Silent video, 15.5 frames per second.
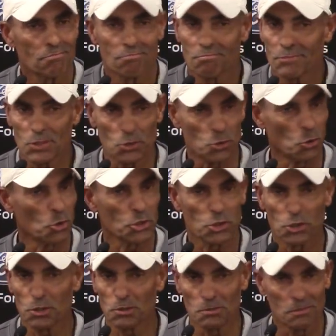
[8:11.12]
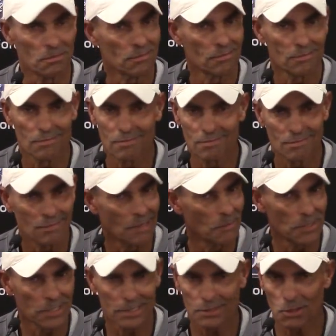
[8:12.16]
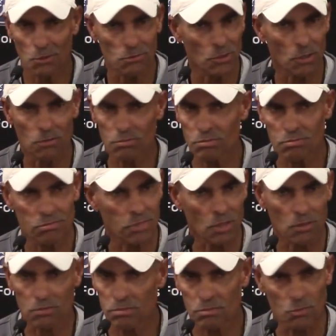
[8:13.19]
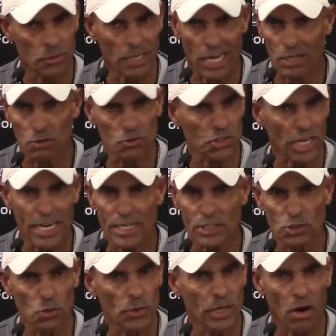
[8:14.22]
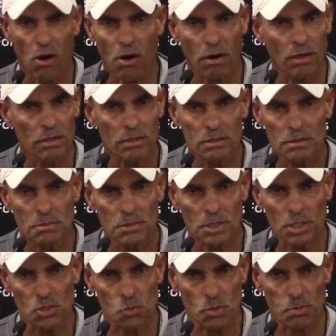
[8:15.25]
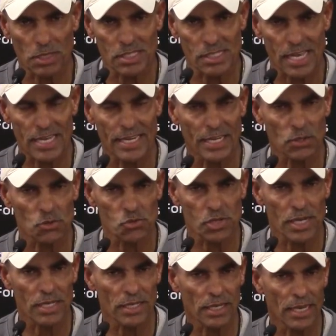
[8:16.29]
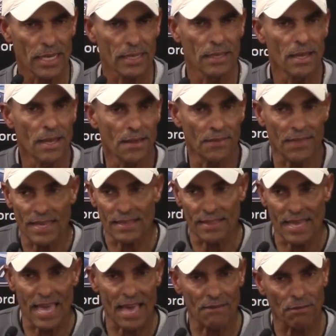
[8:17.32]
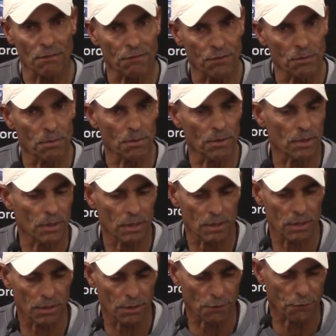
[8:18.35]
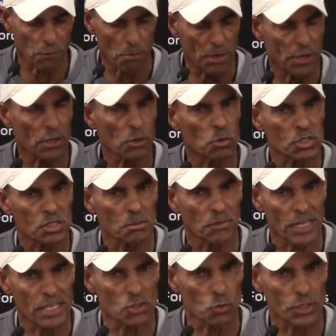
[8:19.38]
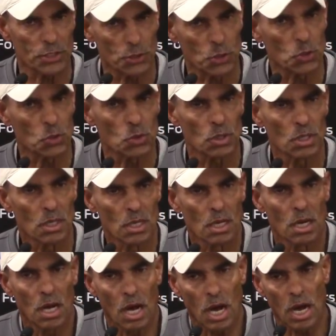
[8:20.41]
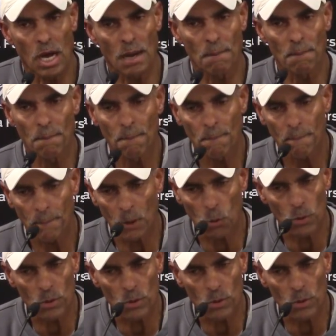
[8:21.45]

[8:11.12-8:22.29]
Just do what you do. I mean, don't, we're not going to change who we are. Because we play San Diego State, and they have they're familiar with some things we do, but